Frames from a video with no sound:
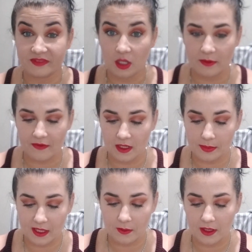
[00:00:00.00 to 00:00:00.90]
it'll be fun to
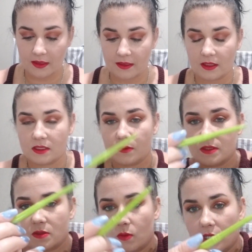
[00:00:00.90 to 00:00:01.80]
play with. I just want
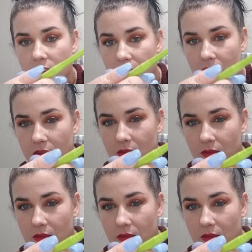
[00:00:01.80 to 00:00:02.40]
to swatch it.